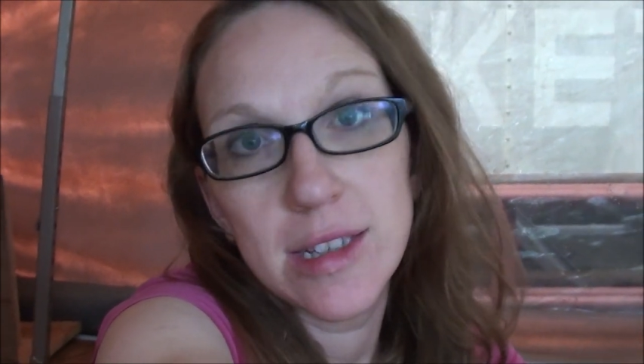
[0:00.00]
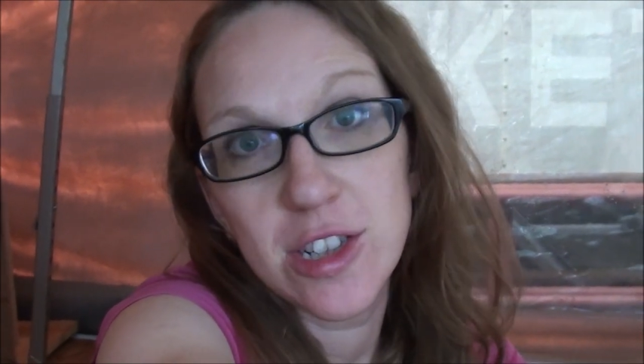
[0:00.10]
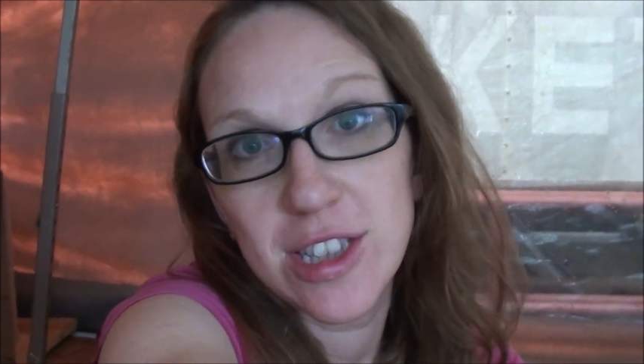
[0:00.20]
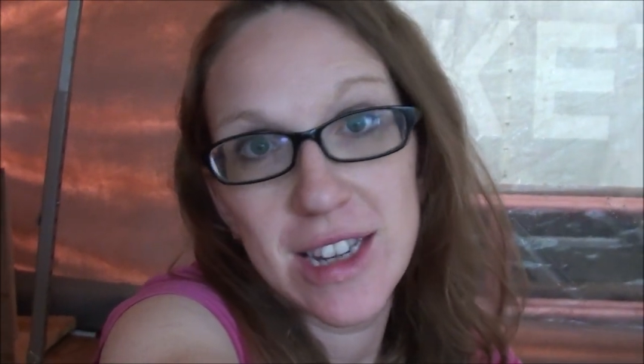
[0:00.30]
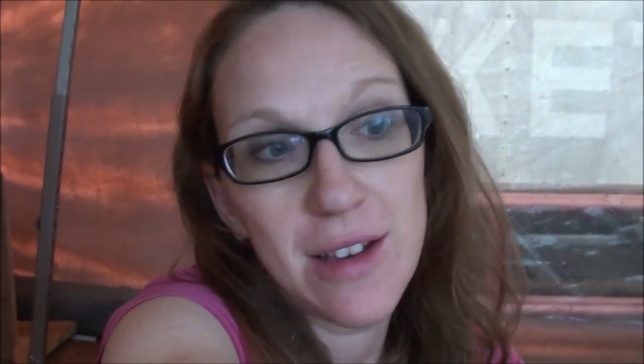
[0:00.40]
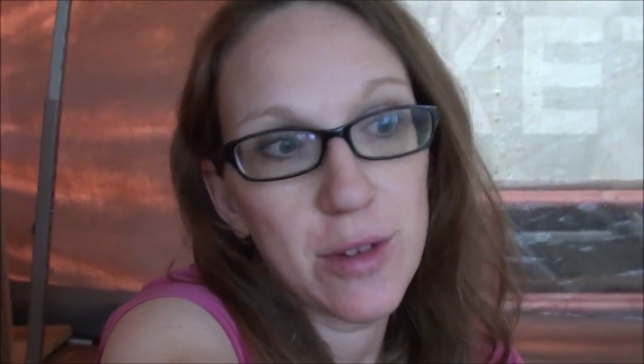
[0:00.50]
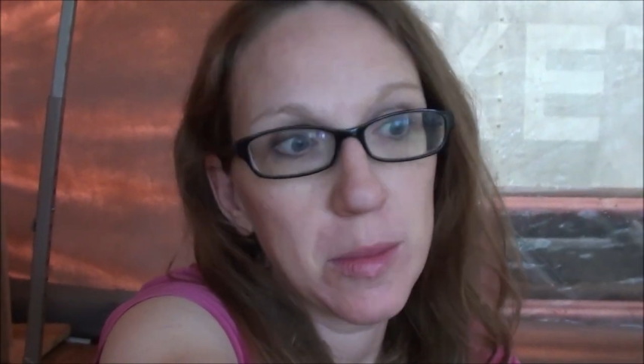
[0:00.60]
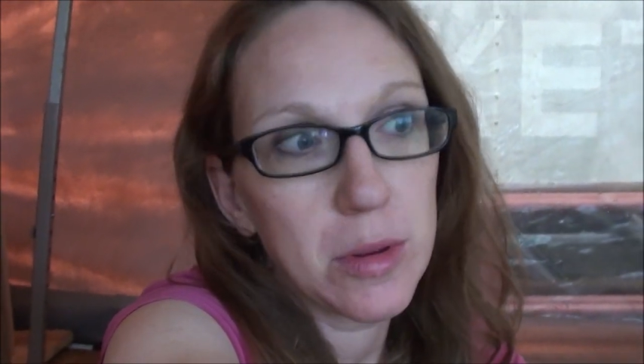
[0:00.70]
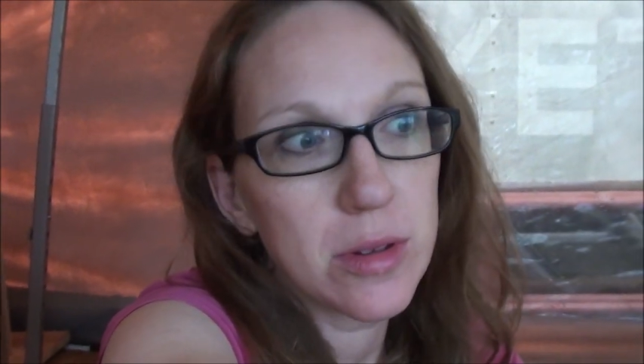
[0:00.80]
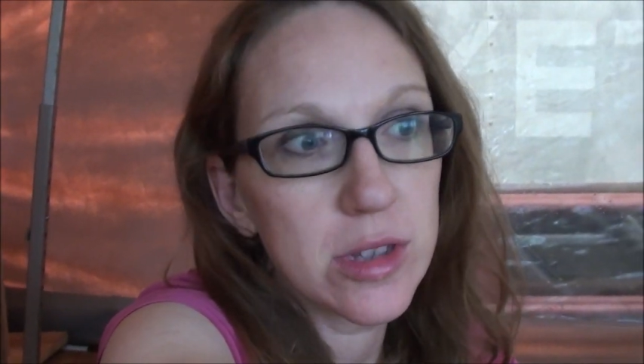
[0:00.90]
It's just
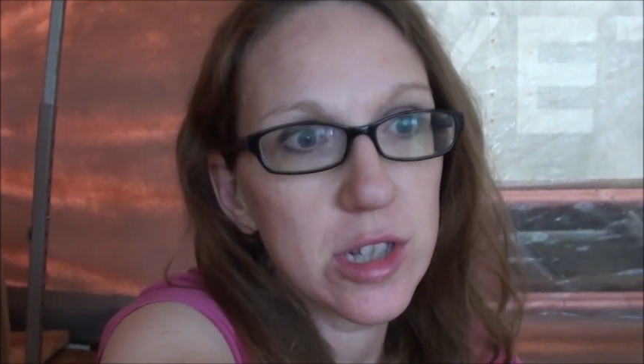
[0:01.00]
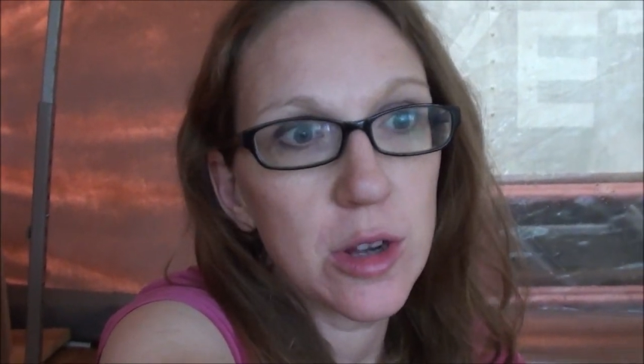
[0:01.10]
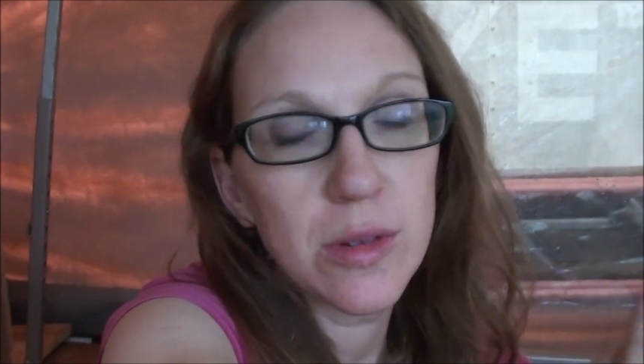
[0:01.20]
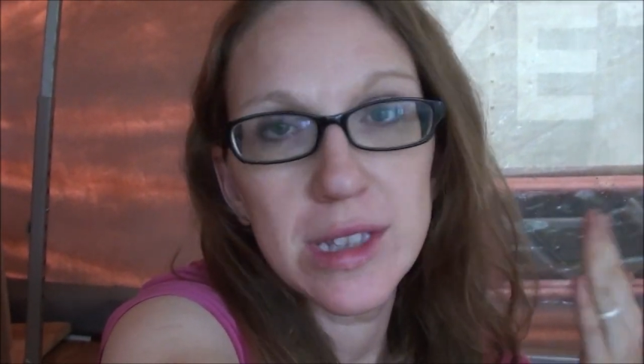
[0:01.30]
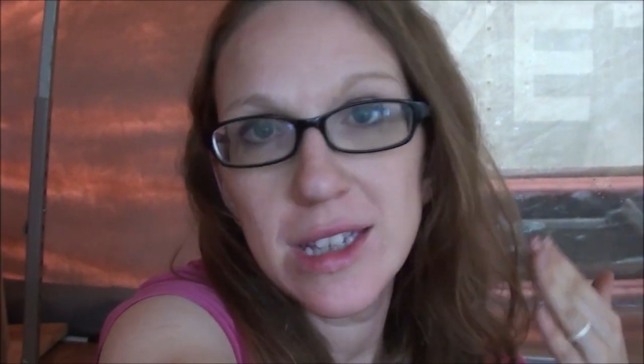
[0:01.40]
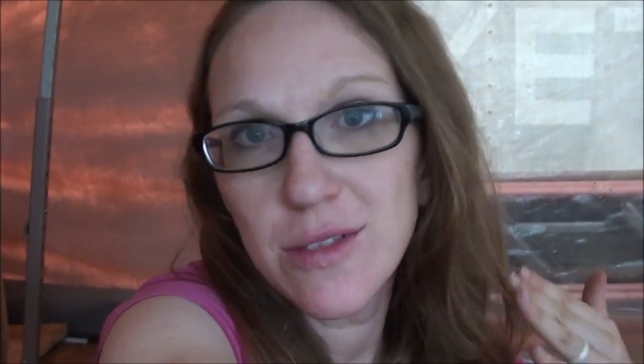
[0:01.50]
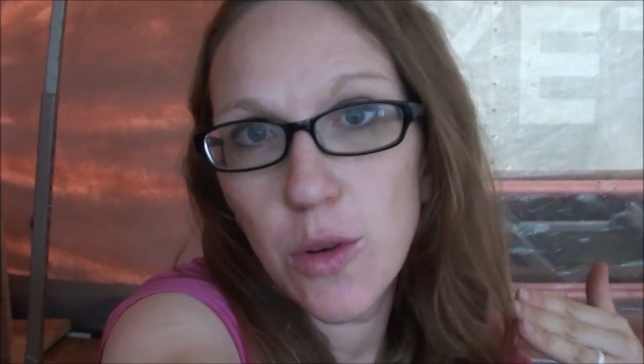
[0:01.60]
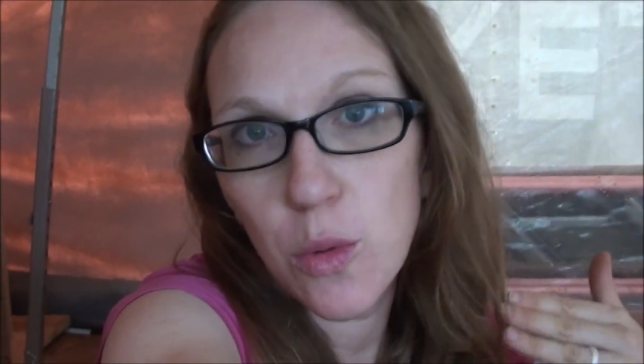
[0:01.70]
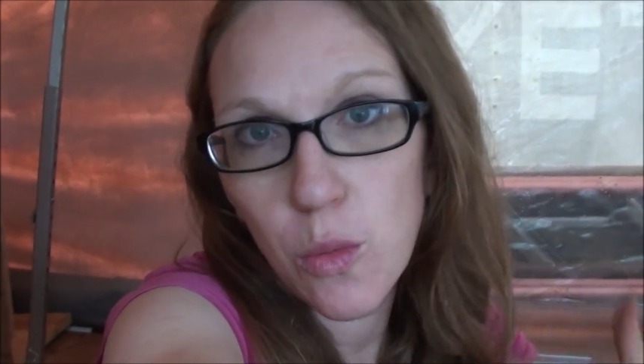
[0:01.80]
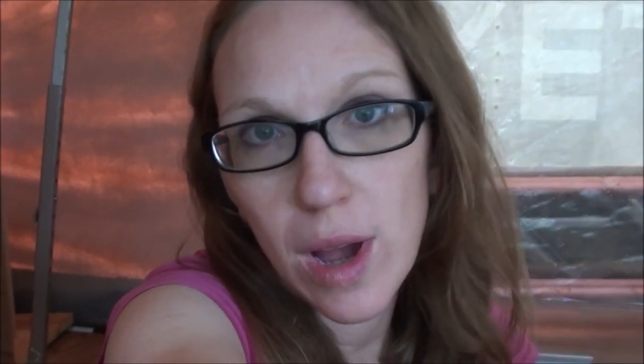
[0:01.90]
inevitable. And so instead of
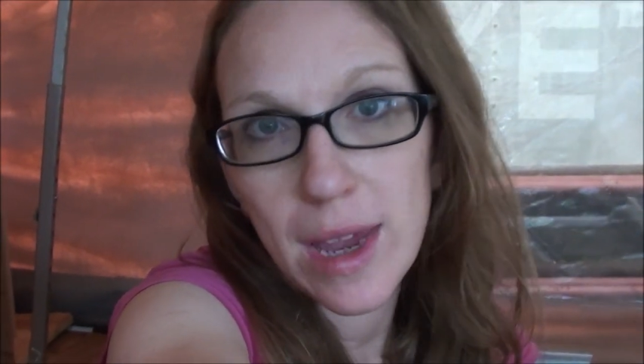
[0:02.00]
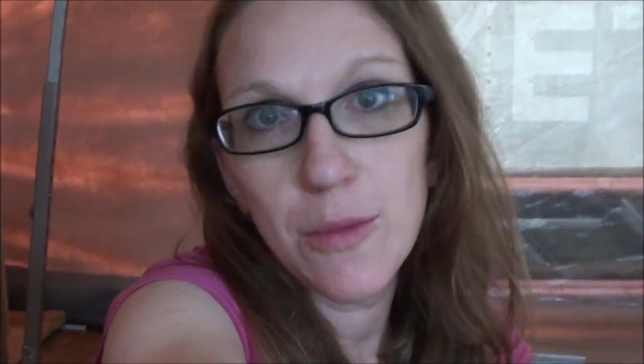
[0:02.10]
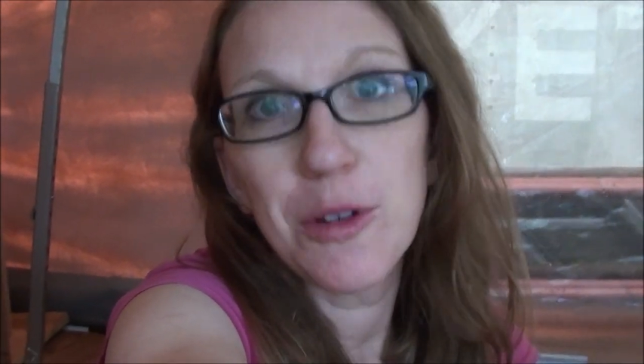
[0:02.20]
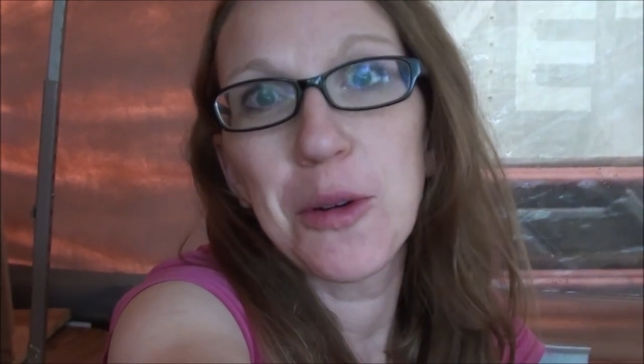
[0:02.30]
going white,